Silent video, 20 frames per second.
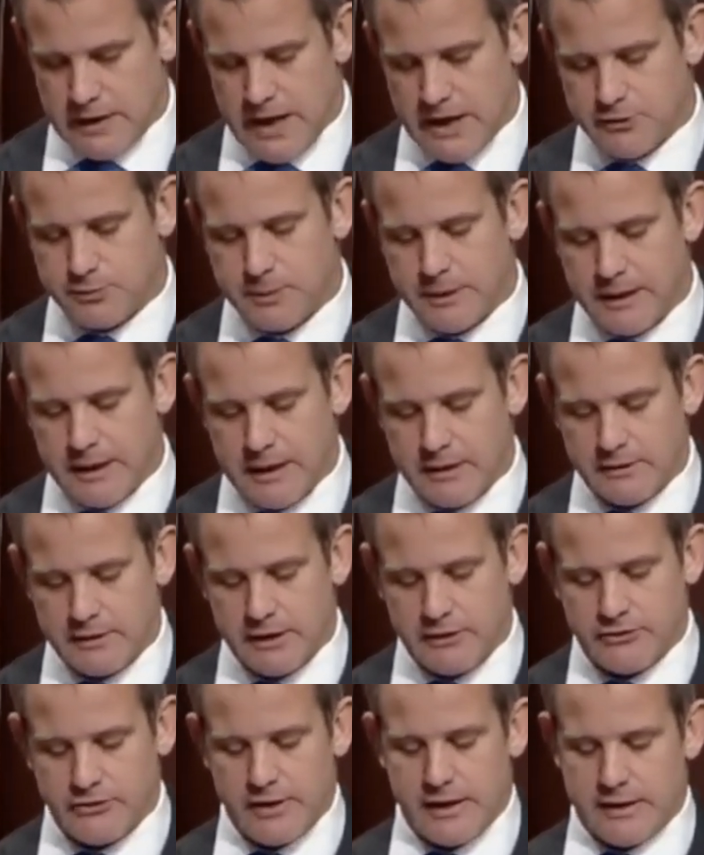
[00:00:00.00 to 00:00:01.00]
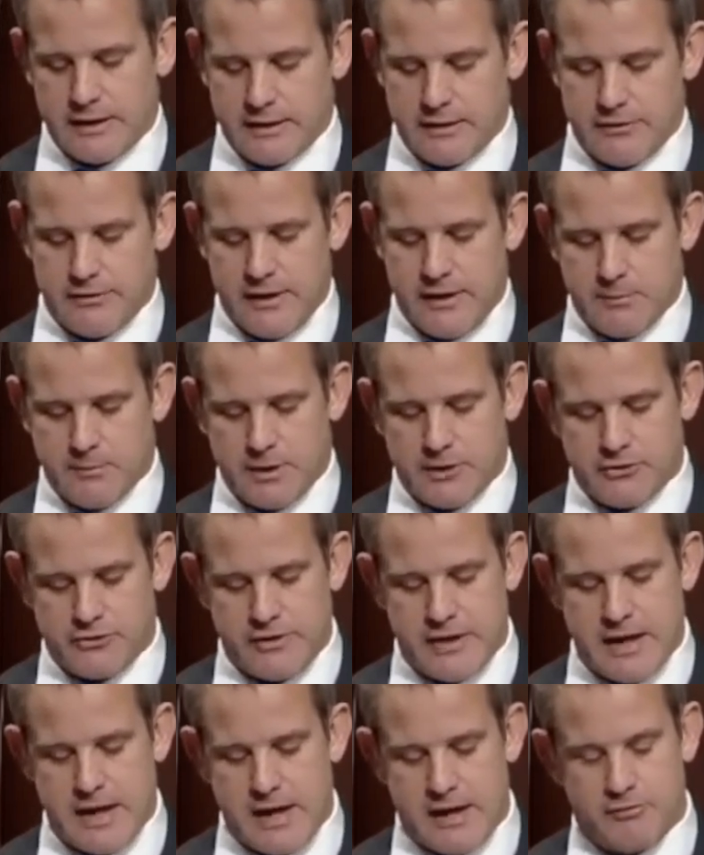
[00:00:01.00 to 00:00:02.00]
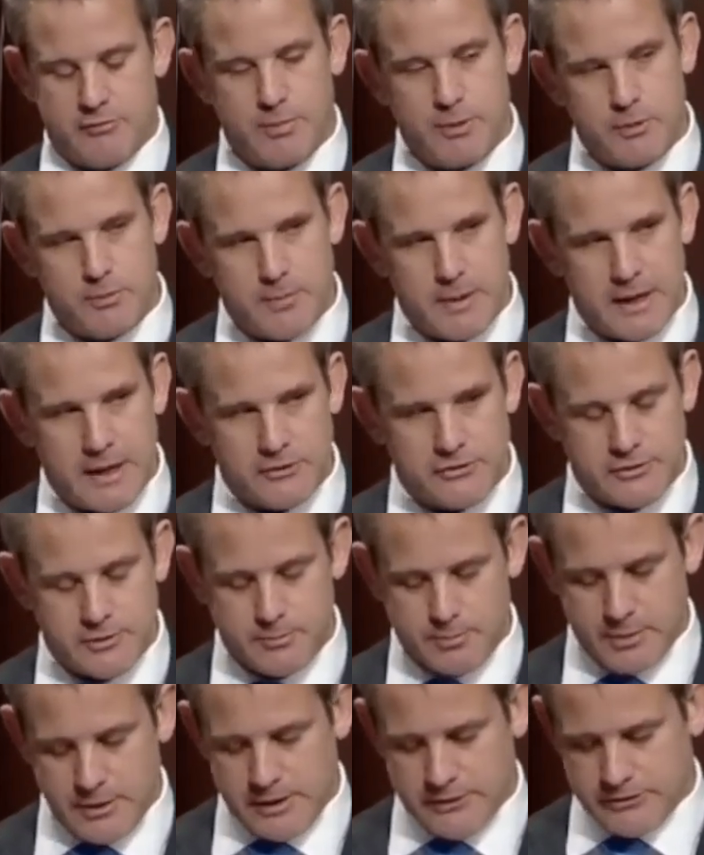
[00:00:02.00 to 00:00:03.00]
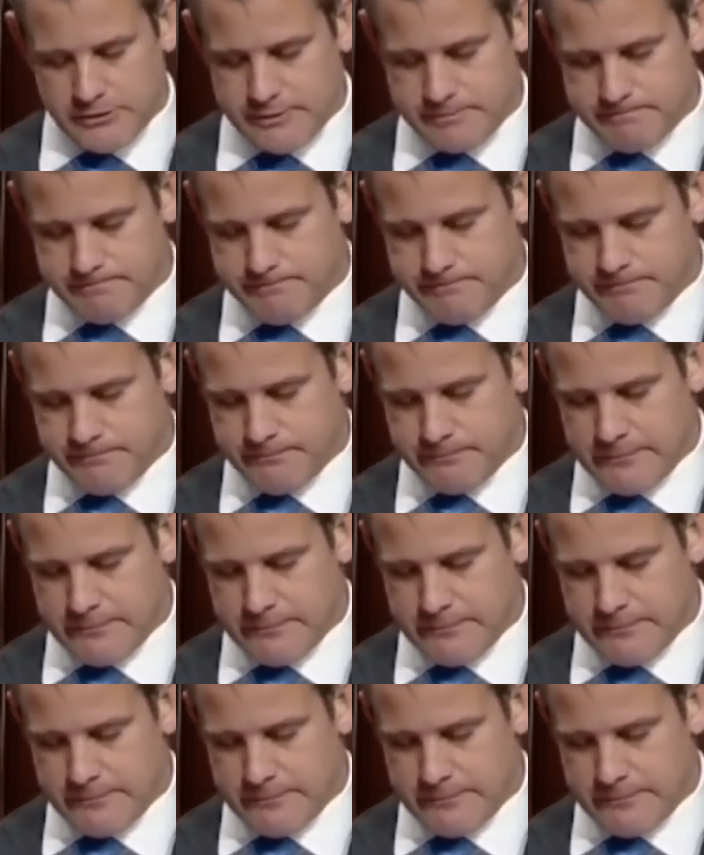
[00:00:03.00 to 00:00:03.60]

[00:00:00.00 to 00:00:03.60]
And last but not least, I need to thank my staff, both past and present.